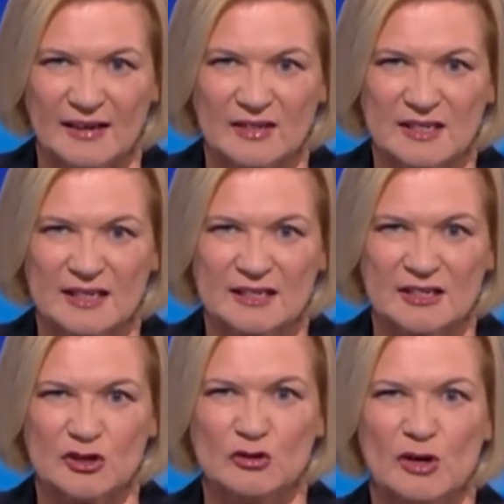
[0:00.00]
The
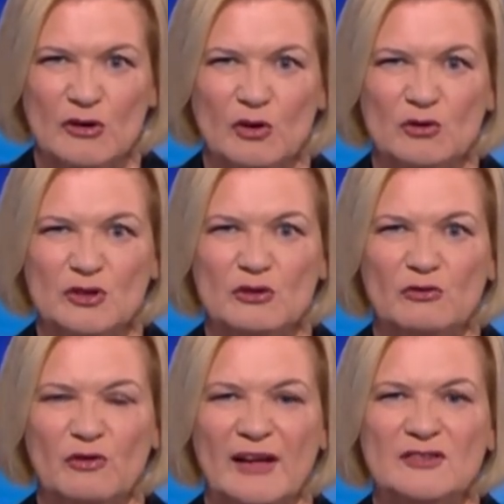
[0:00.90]
62-year-old who
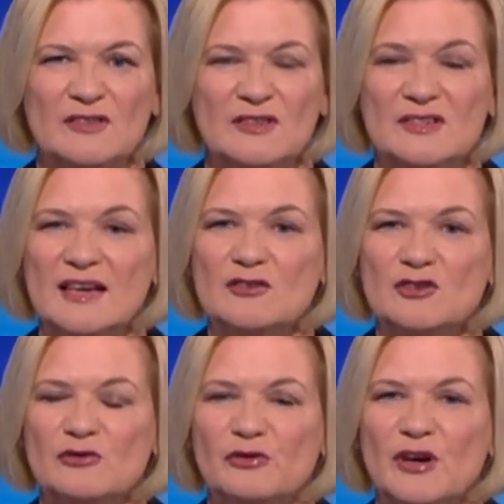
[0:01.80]
founded the
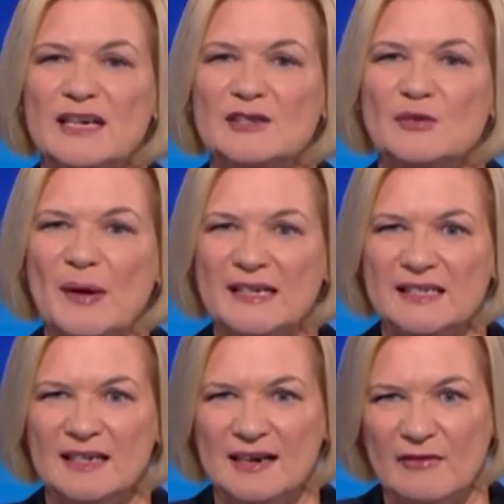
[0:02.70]
Centre for
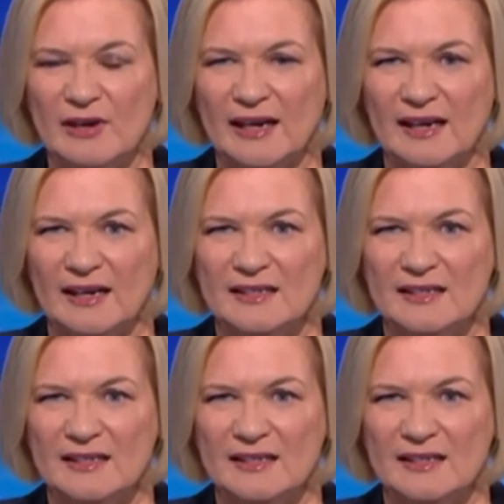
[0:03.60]
Independent Living